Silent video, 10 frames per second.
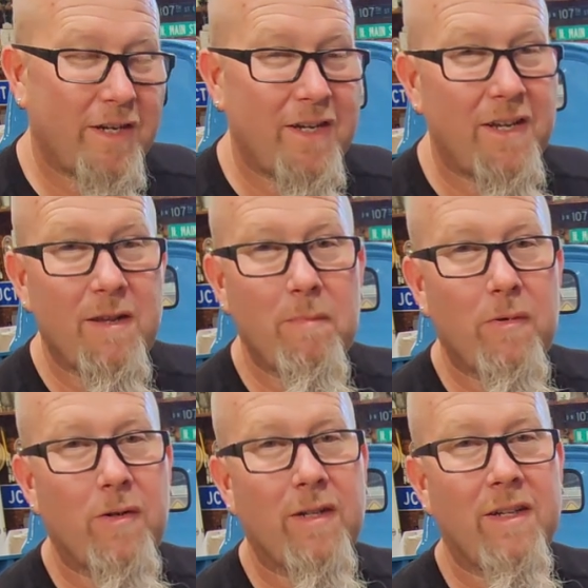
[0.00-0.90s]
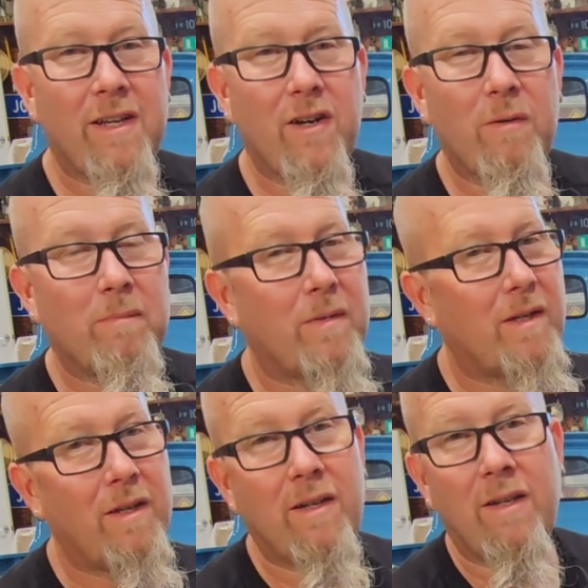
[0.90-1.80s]
any input, any help,
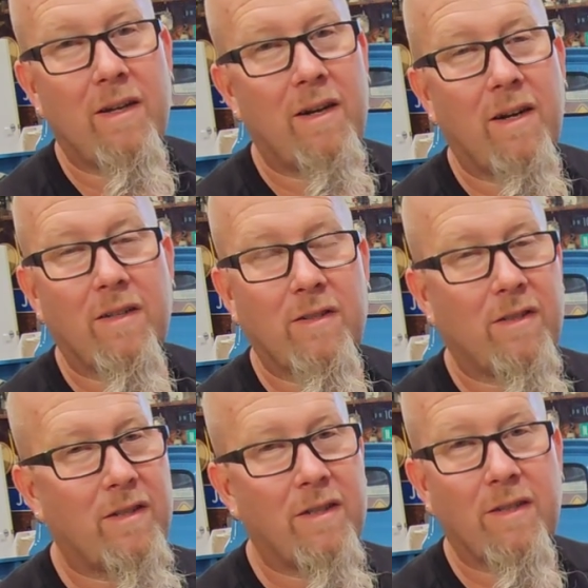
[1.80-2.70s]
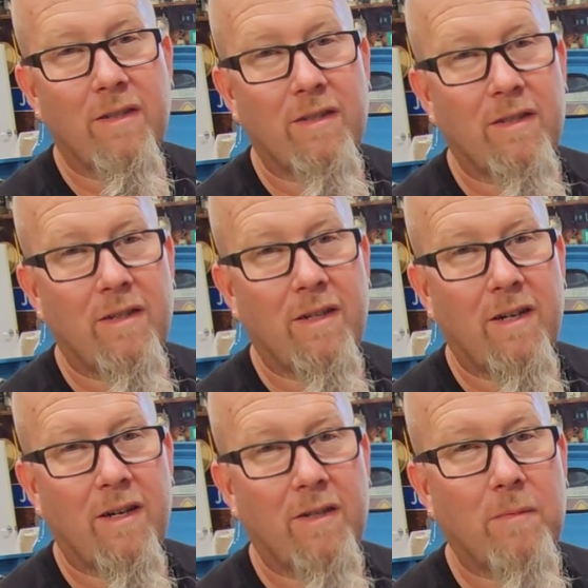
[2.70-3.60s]
I'll
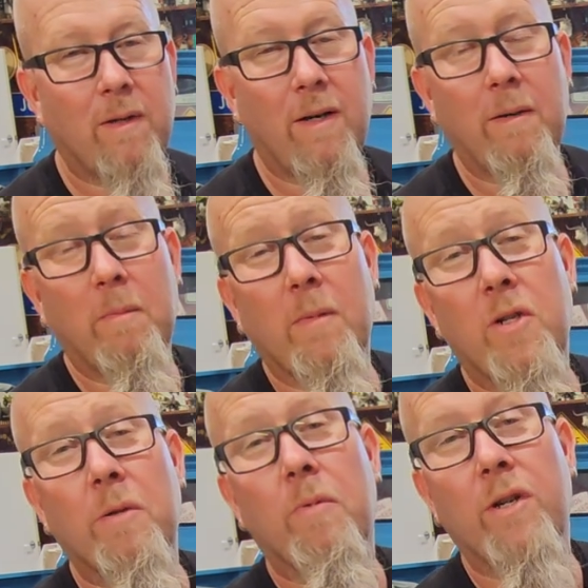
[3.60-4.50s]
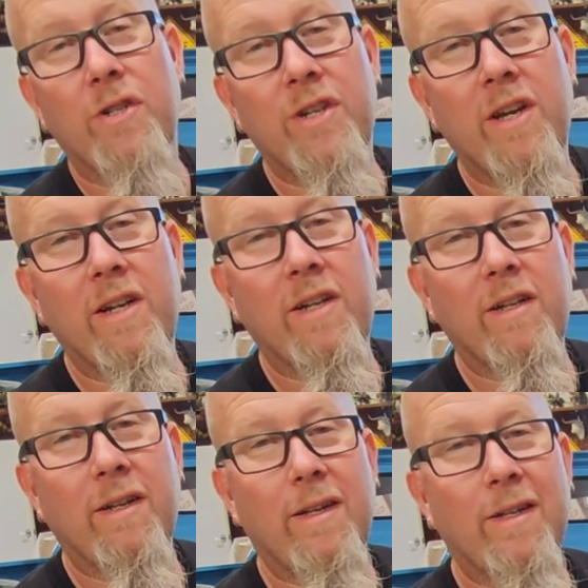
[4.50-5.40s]
much appreciate
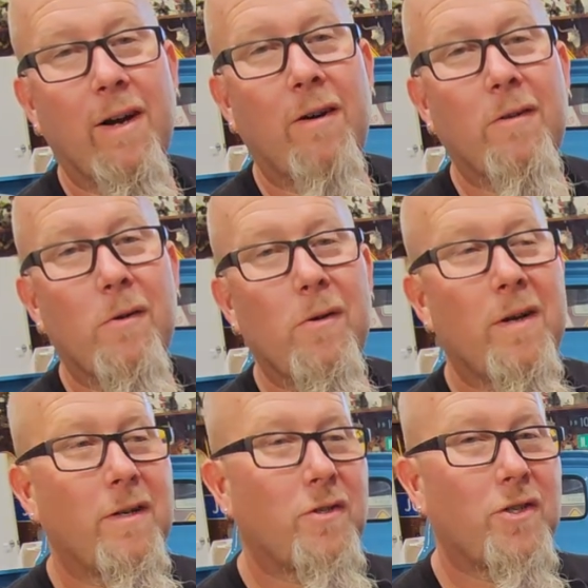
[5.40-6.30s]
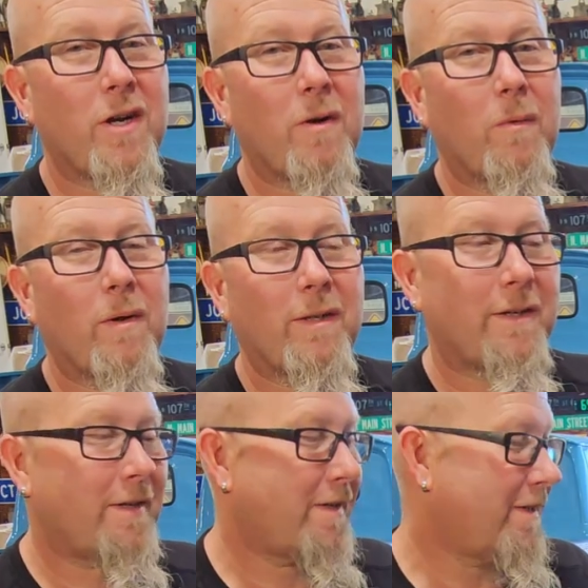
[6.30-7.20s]
it, and I'll go ahead and share what I
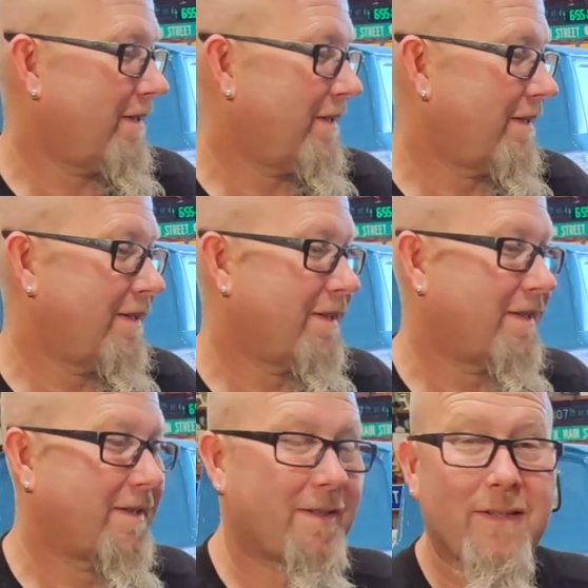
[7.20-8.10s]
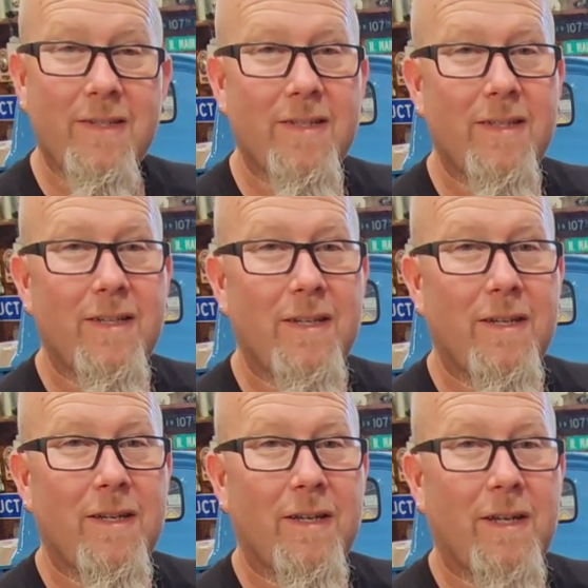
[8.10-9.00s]
can, and
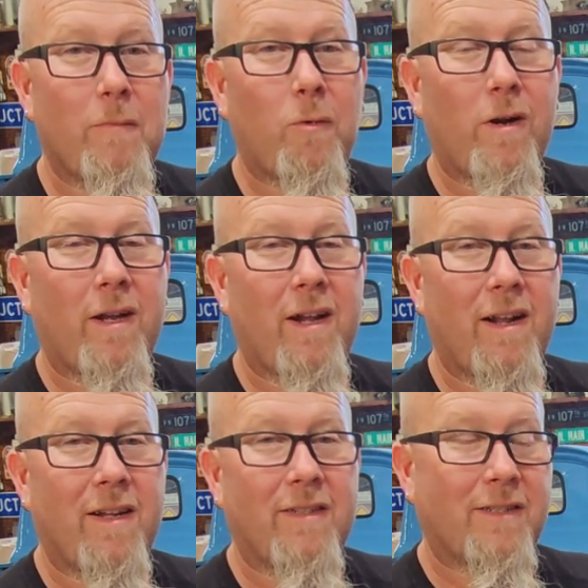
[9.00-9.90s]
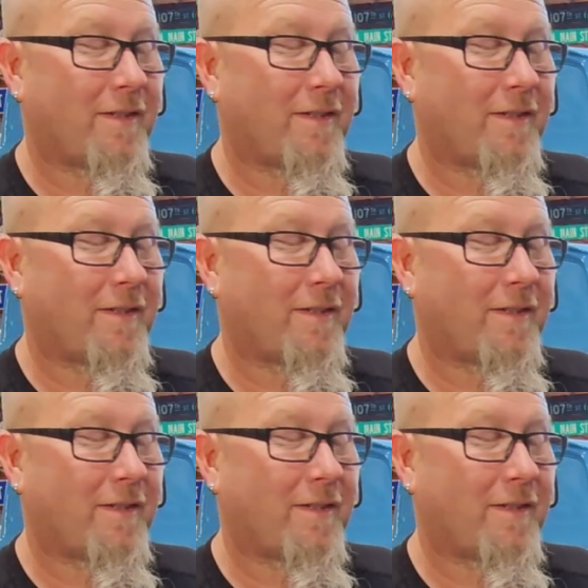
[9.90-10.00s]
keep working on it. Like I